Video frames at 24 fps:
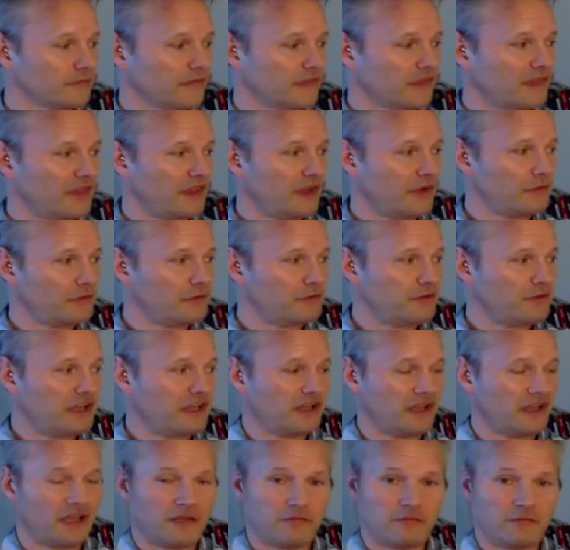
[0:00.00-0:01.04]
That would
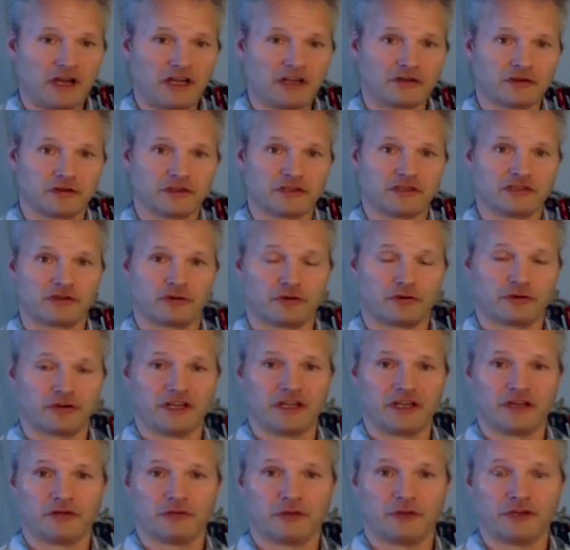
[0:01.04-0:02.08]
make A minor a Dorian,